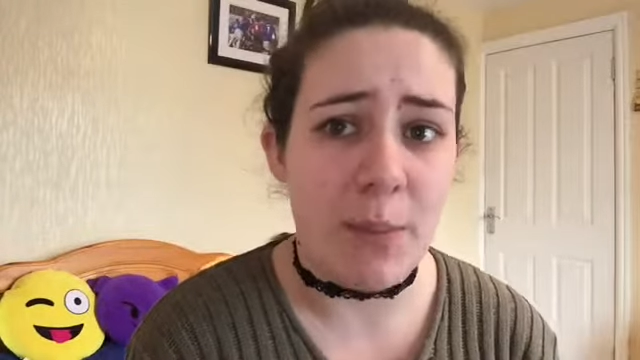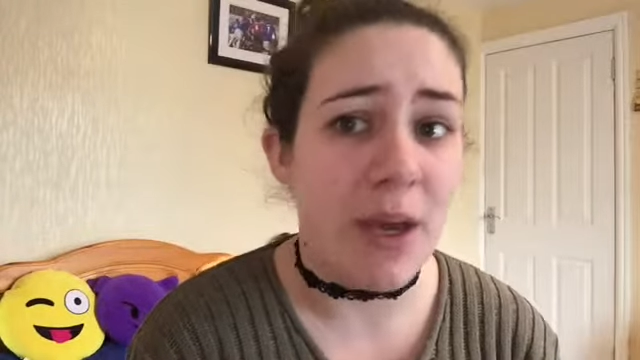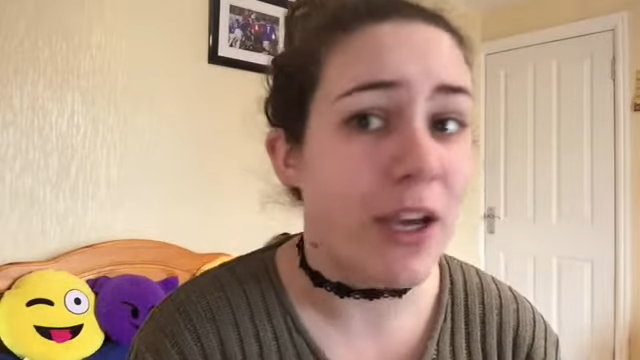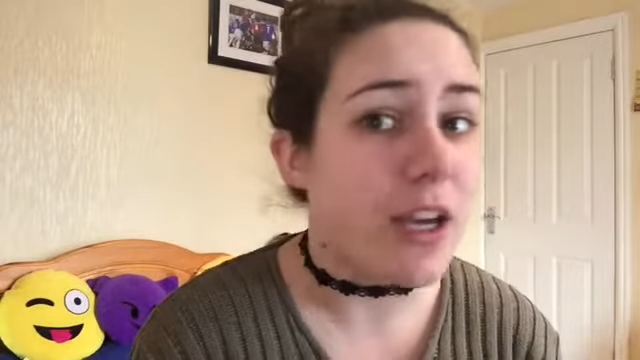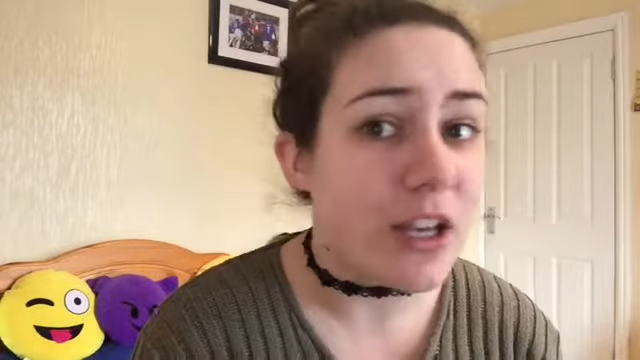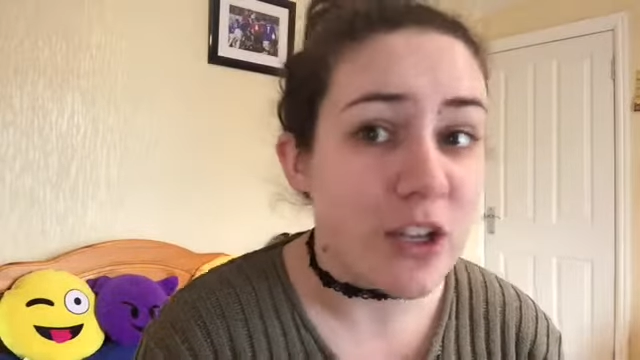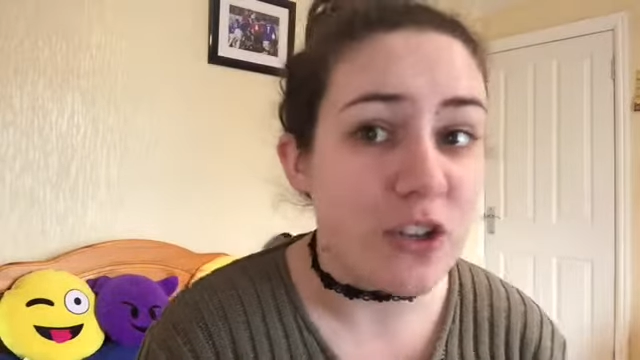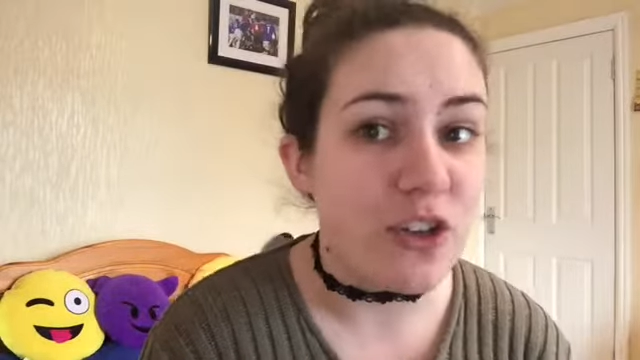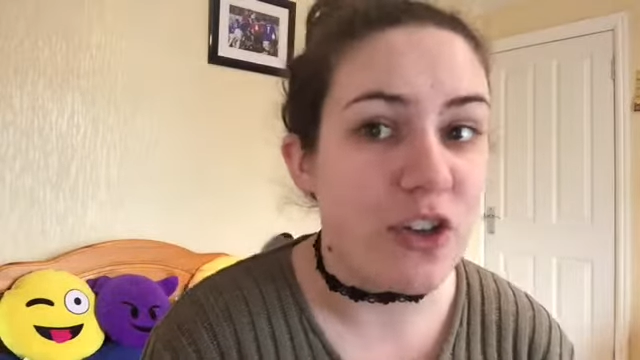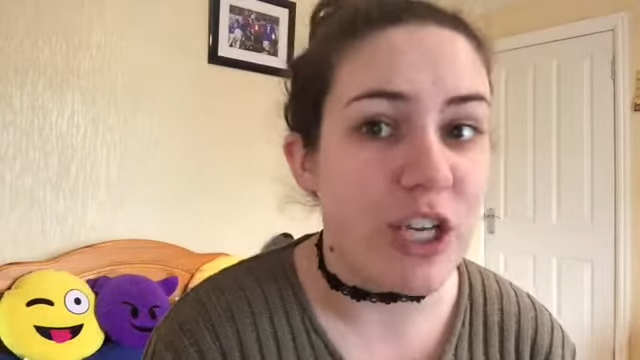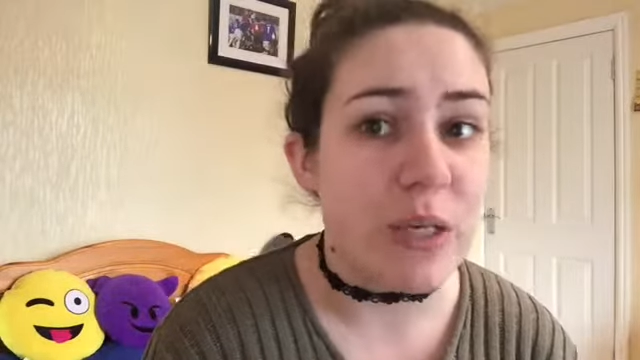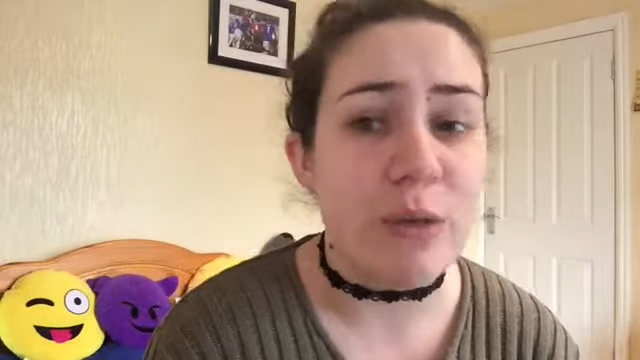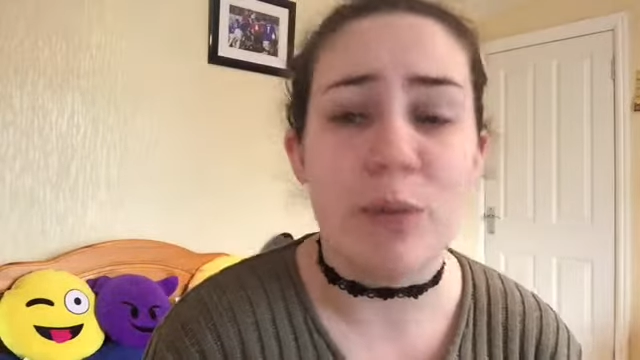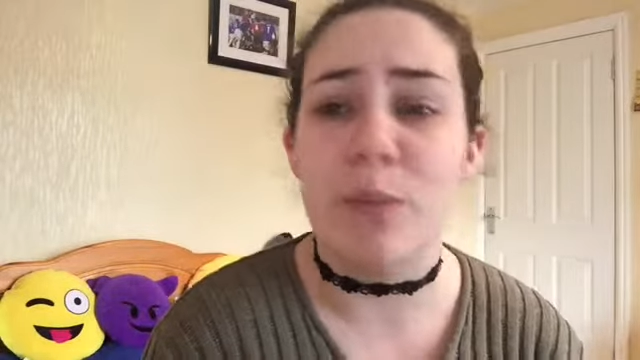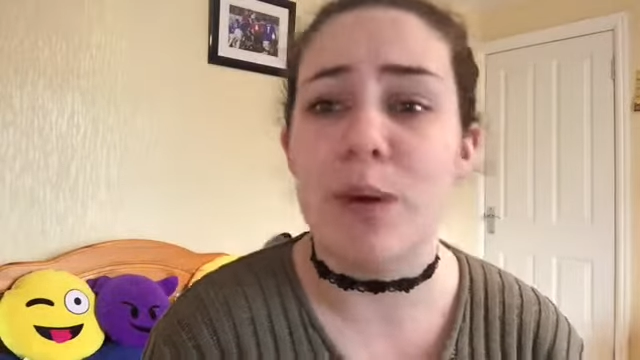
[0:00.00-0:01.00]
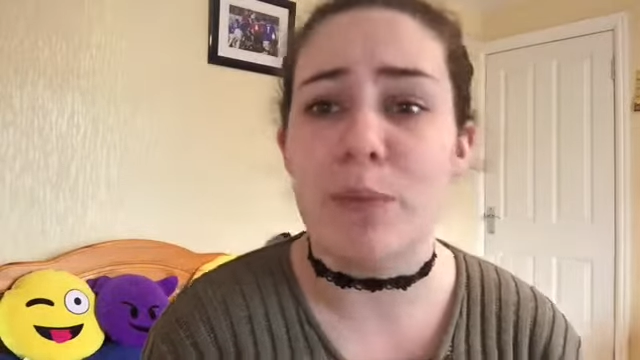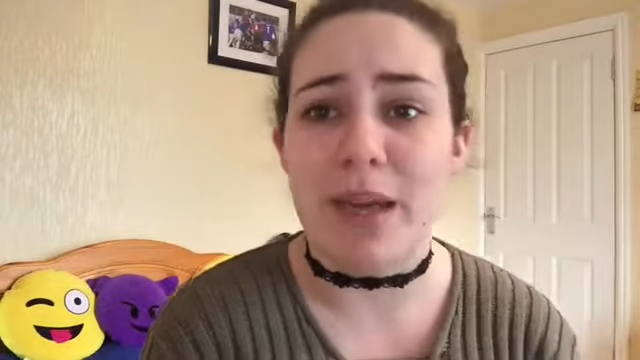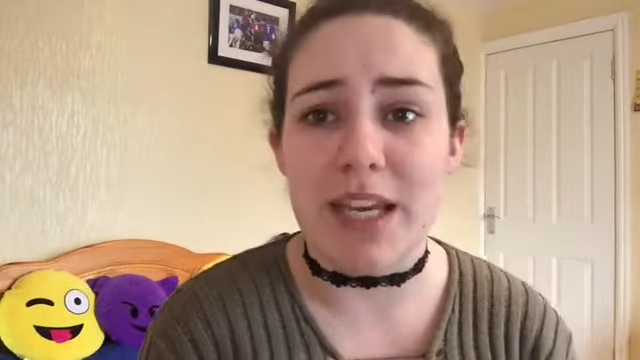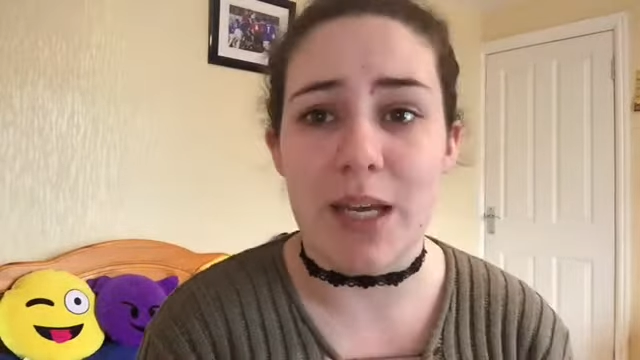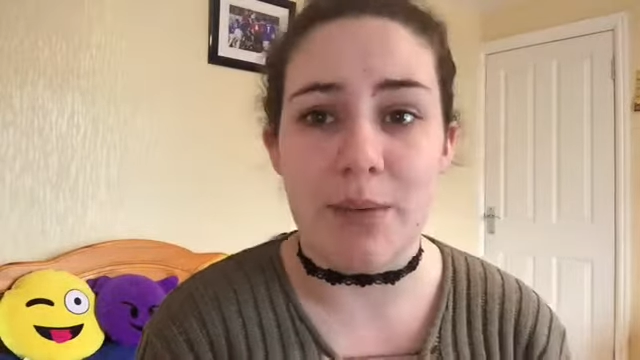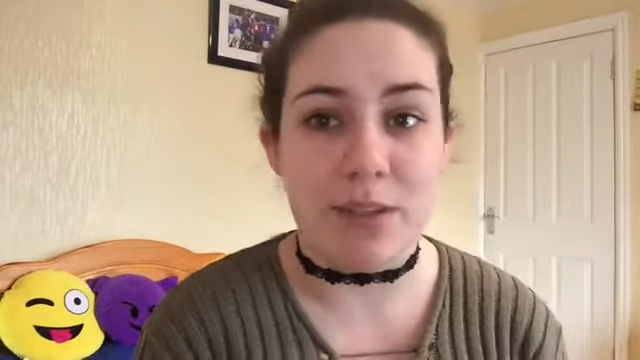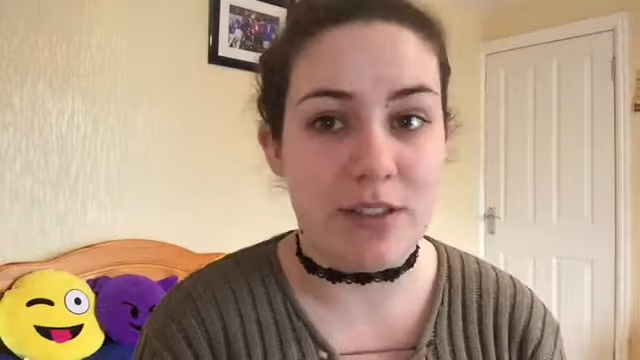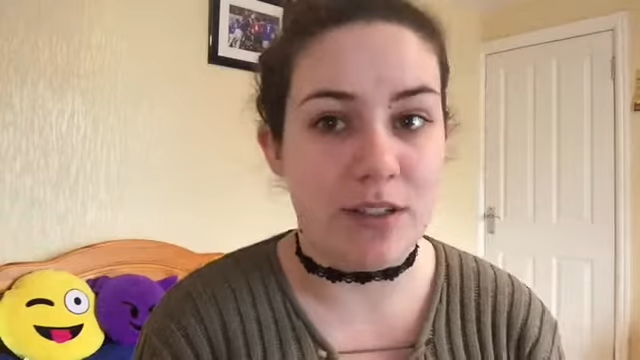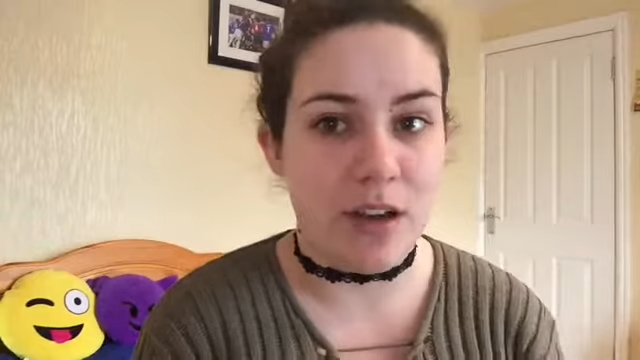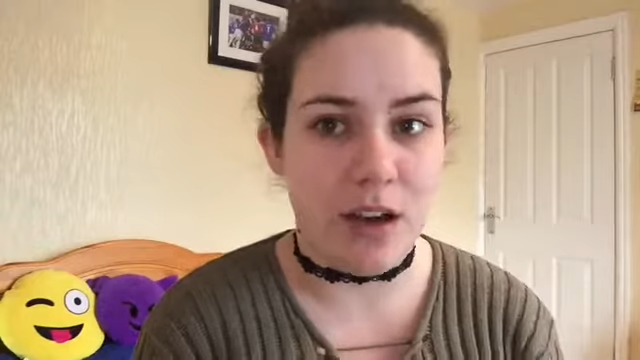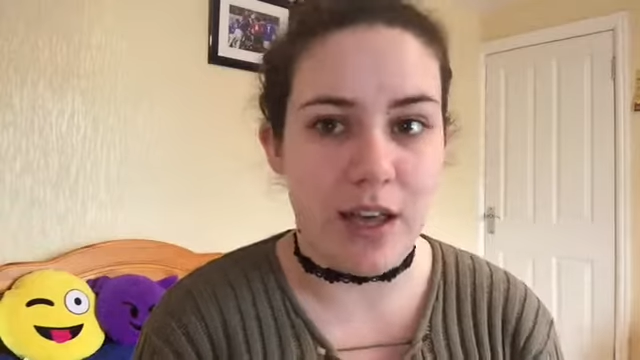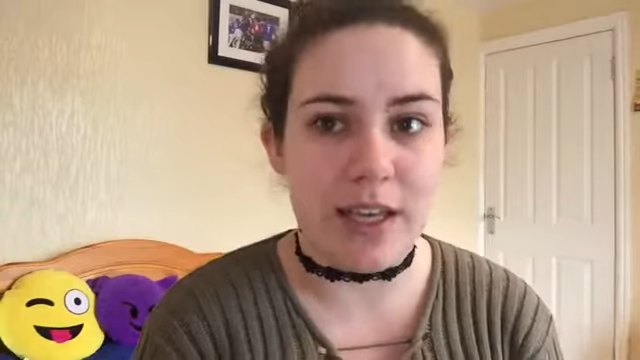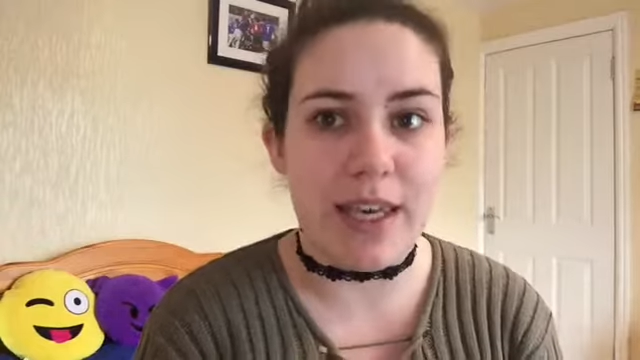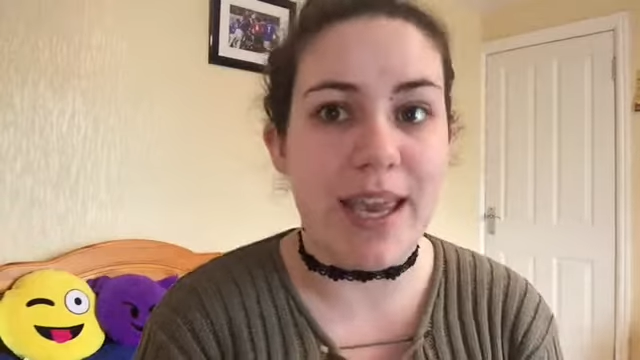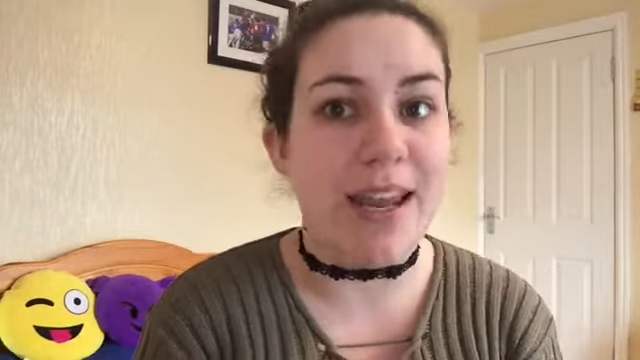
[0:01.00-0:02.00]
I'm going to show you what my makeup used to look
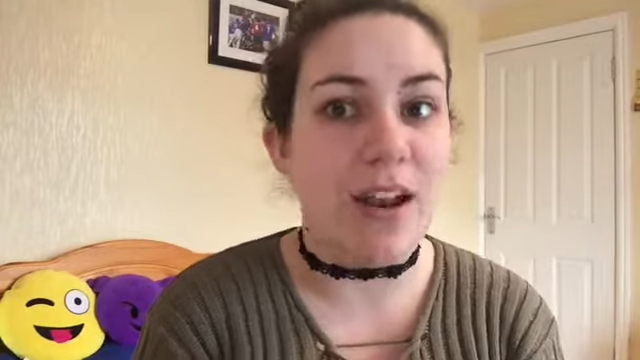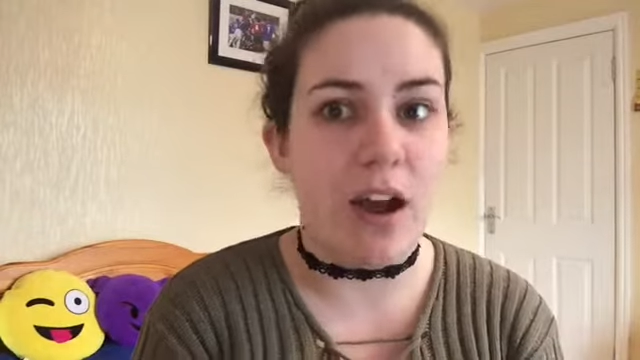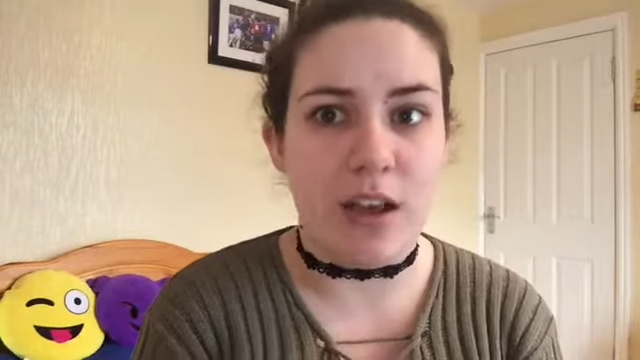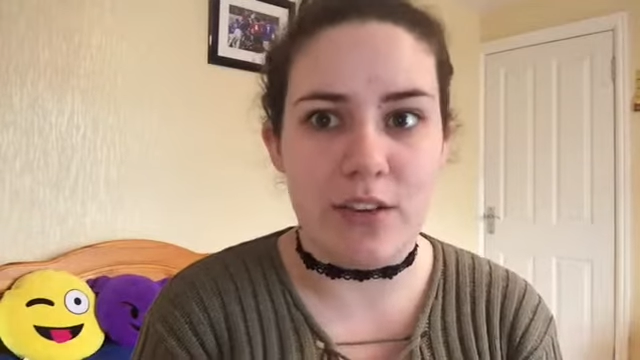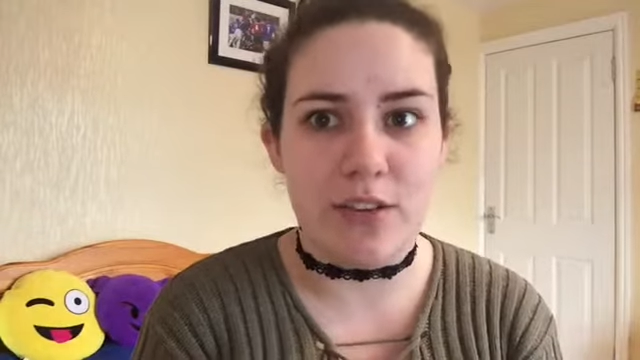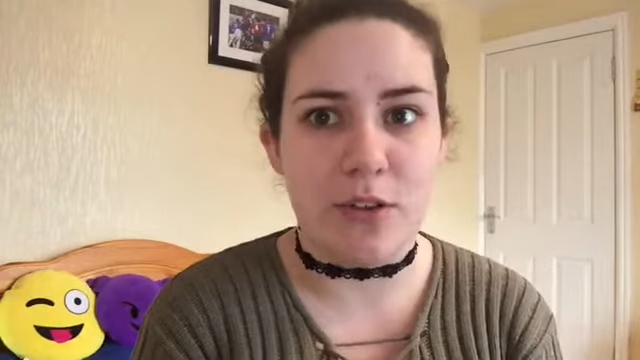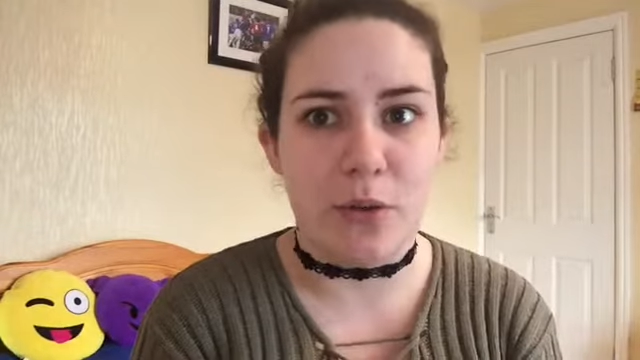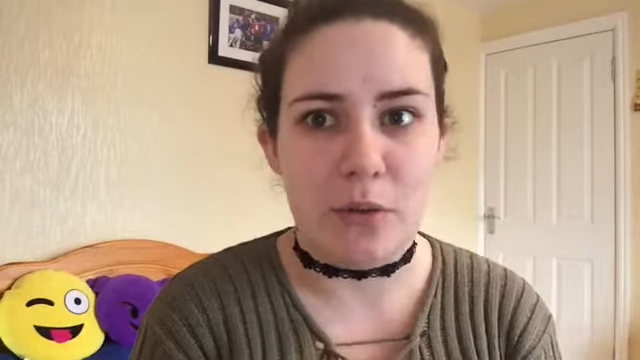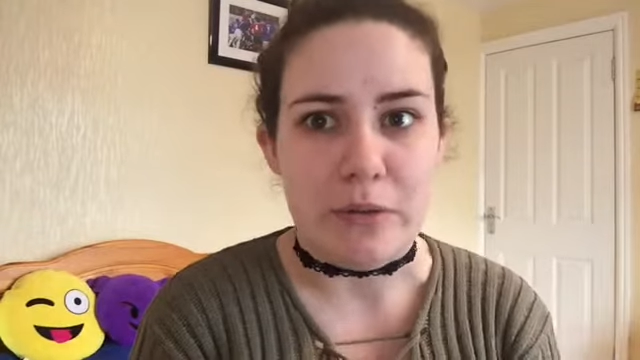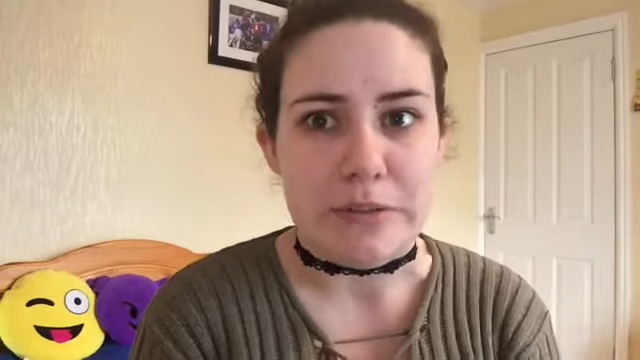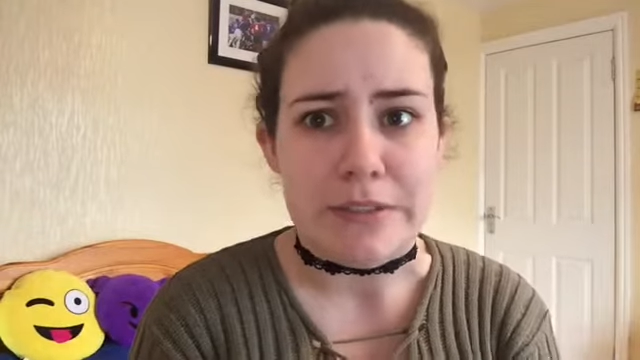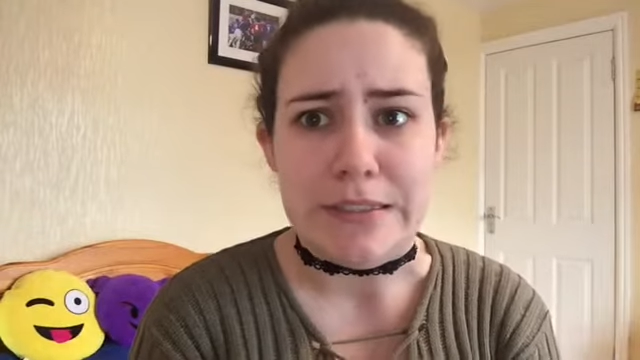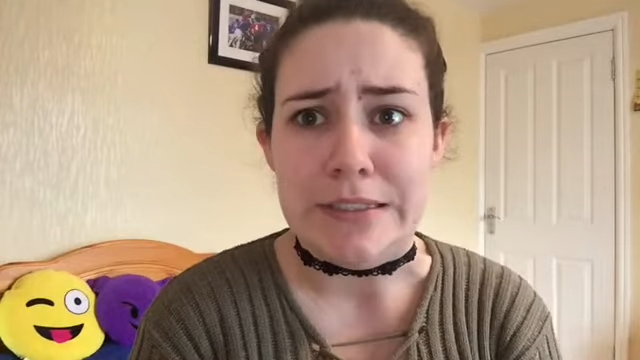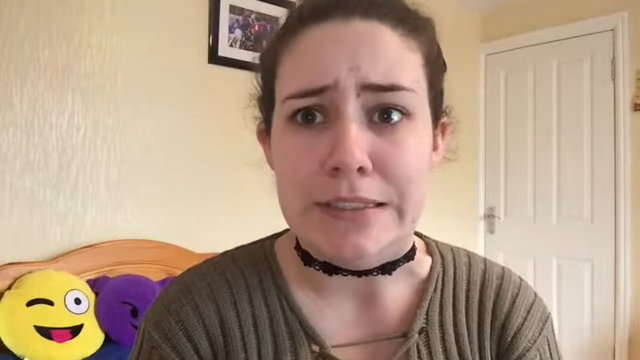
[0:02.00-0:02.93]
like in high school.